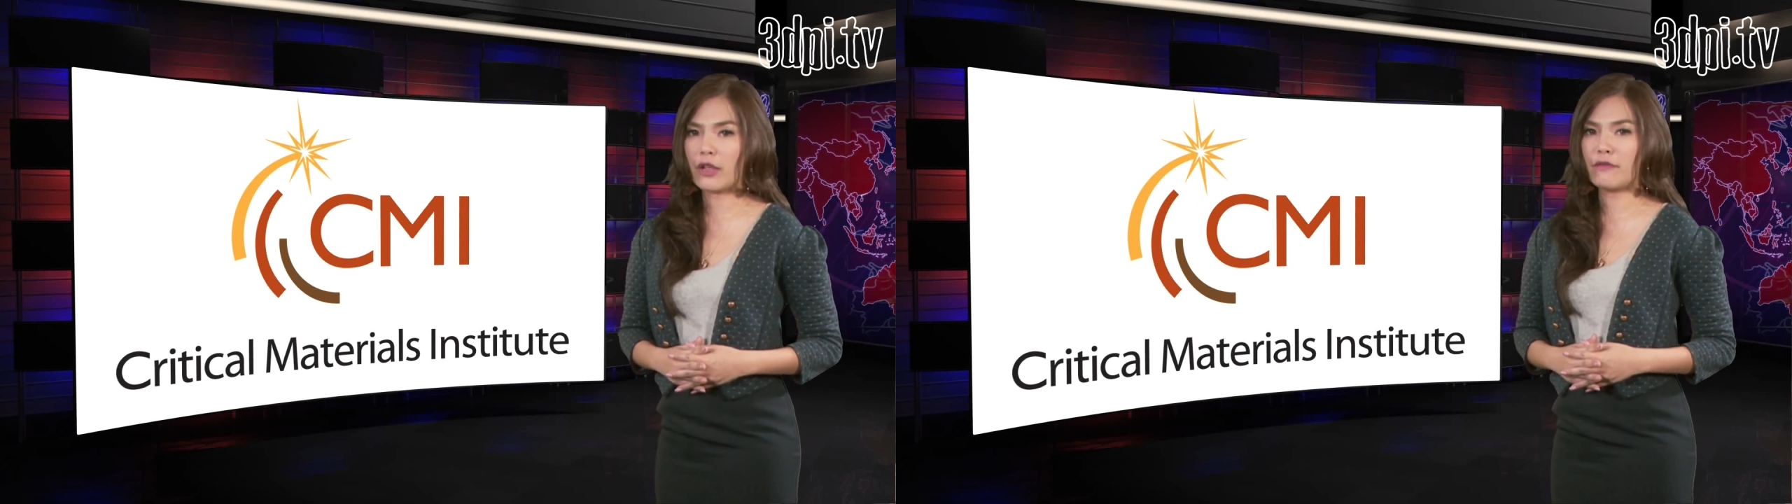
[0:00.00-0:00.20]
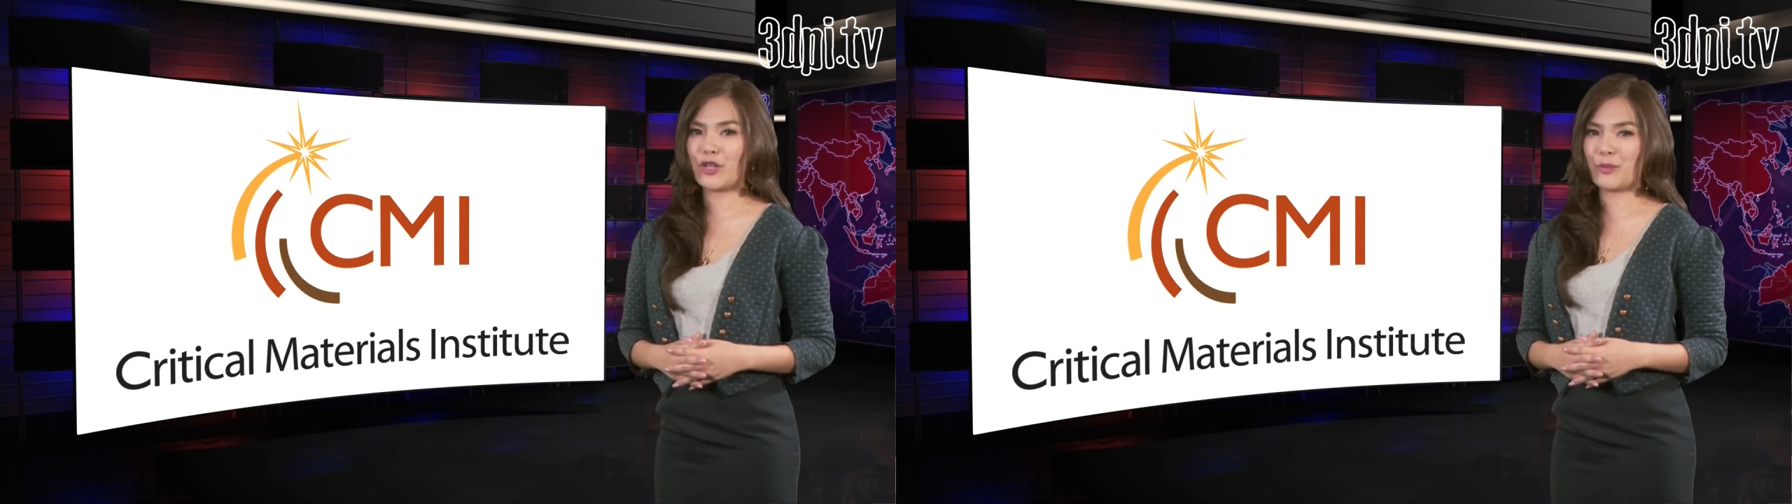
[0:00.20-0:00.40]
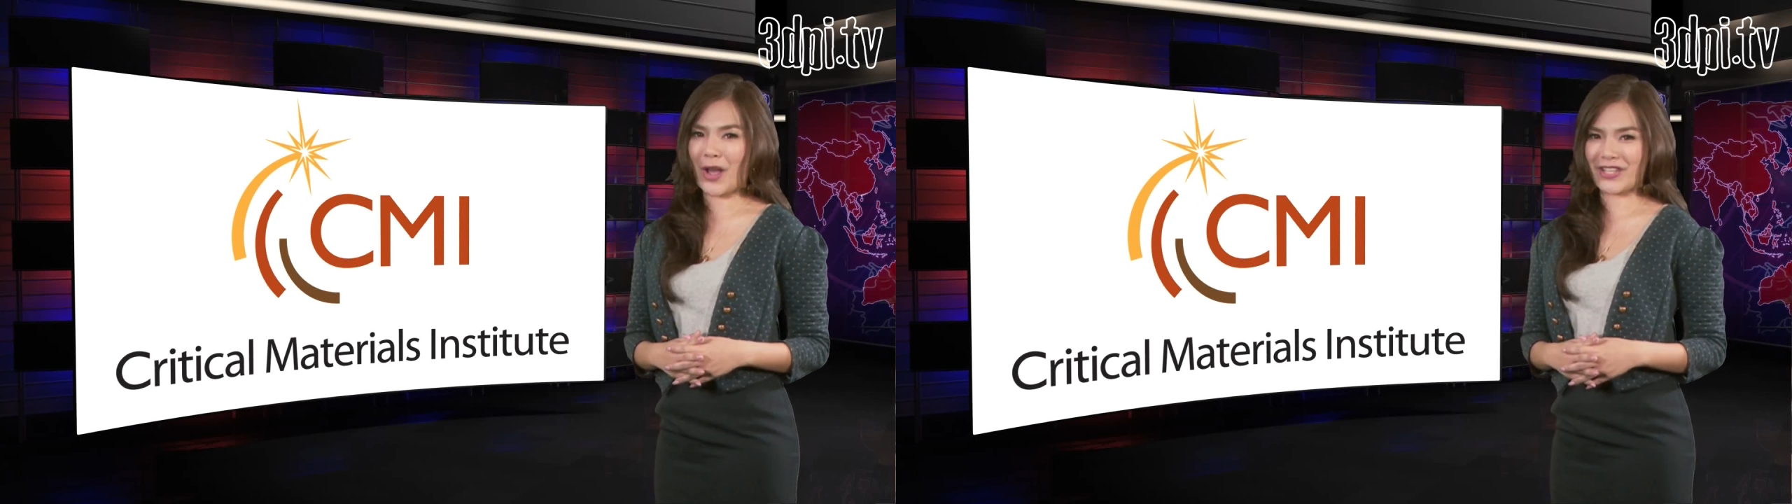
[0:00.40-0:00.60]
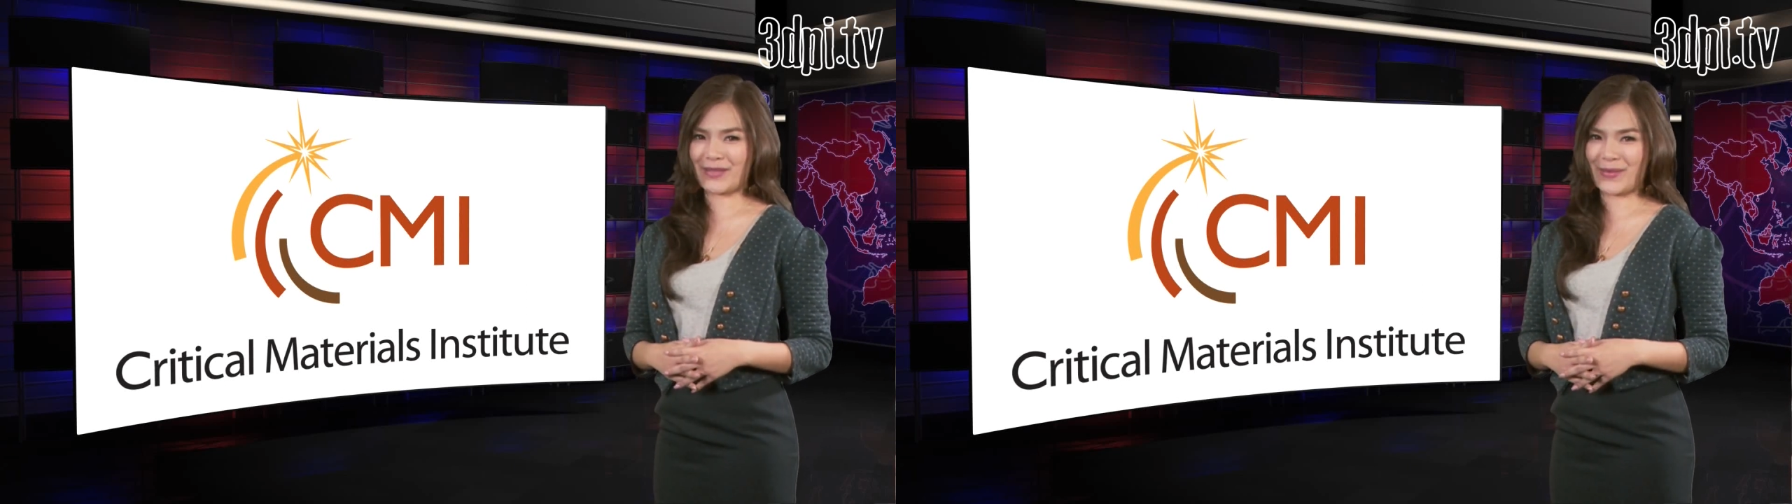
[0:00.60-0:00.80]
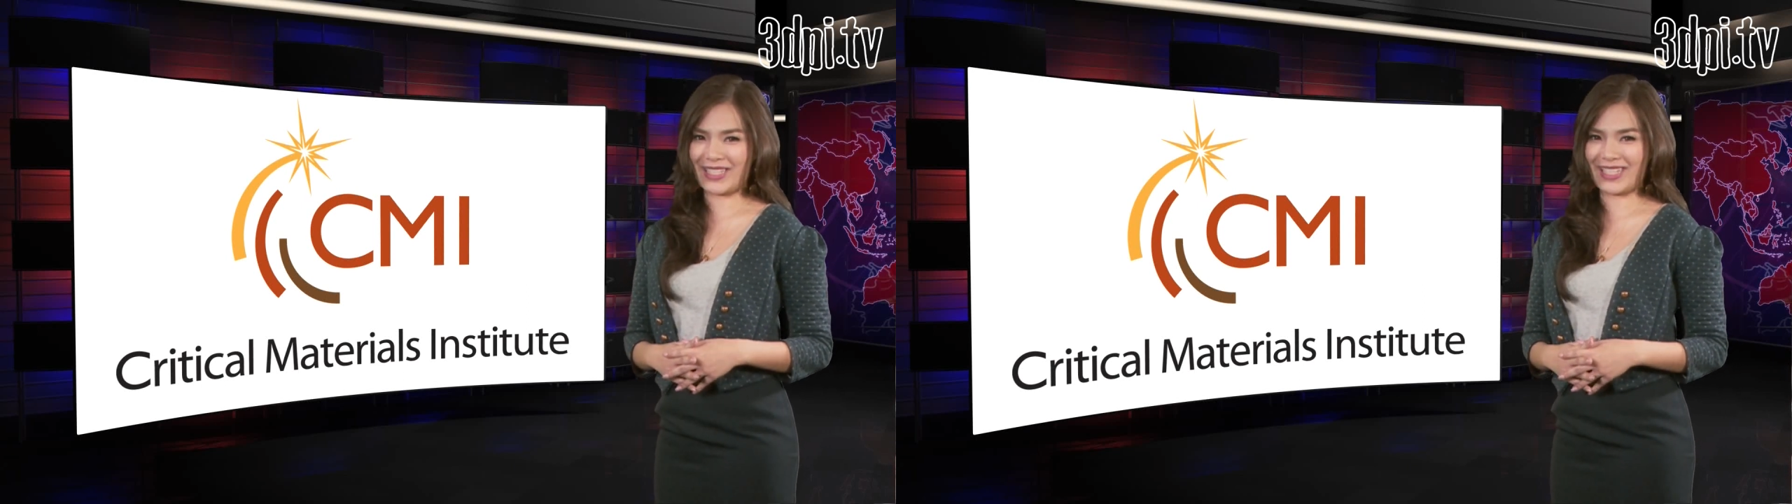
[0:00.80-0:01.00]
of new
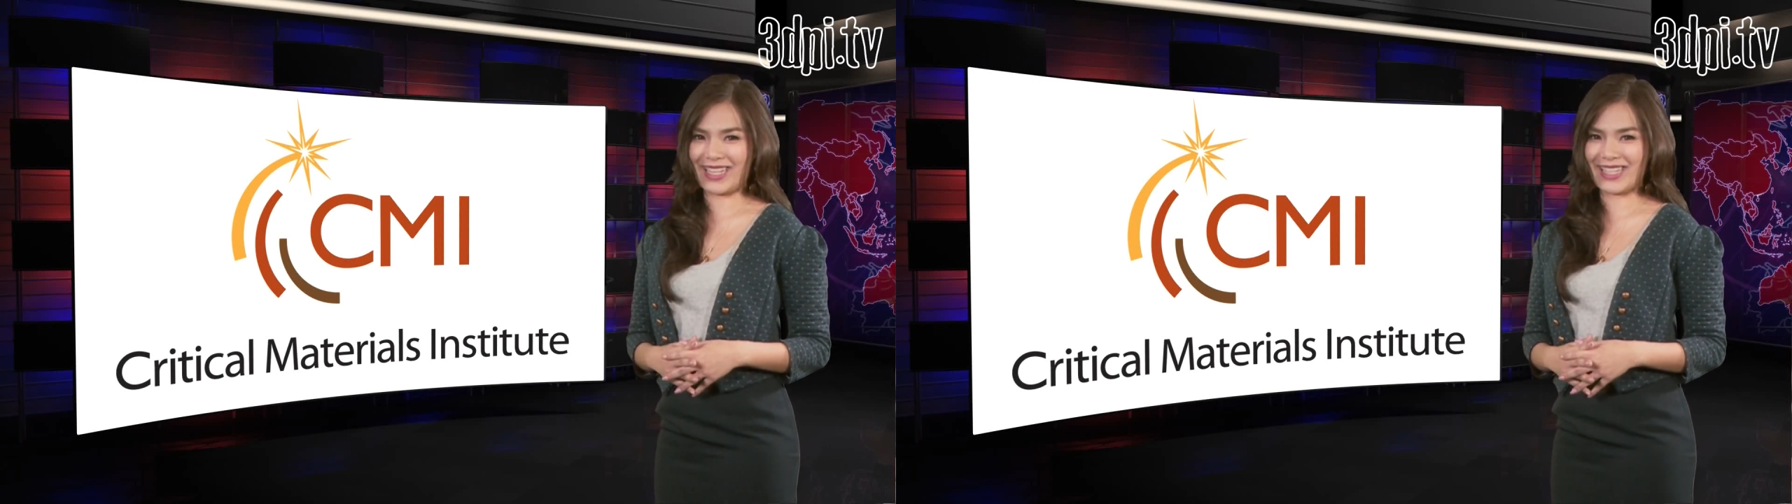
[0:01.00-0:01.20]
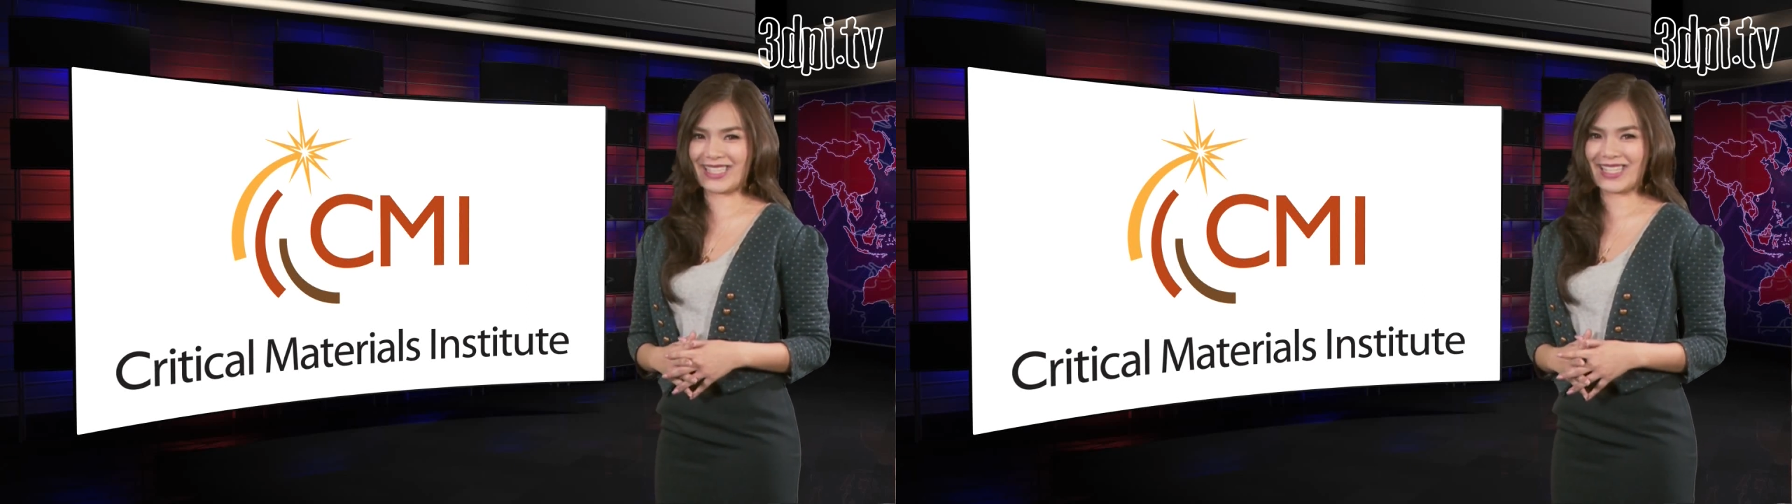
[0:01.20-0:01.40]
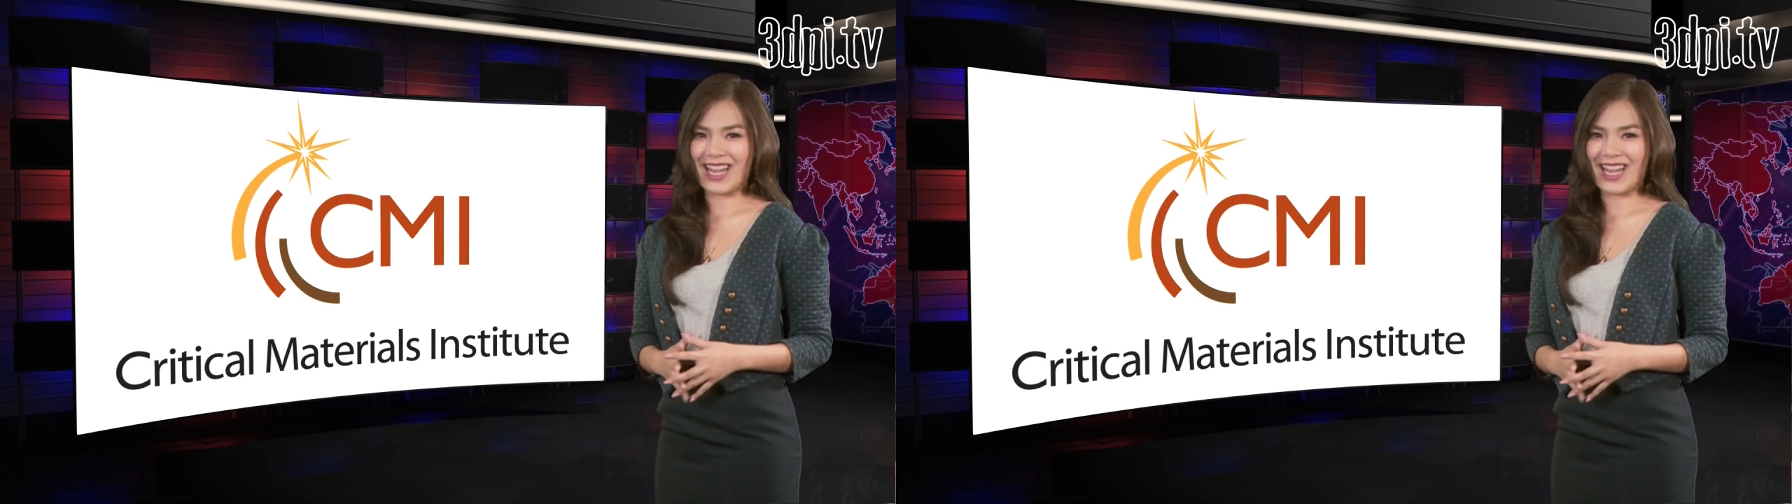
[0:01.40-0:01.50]
possibilities.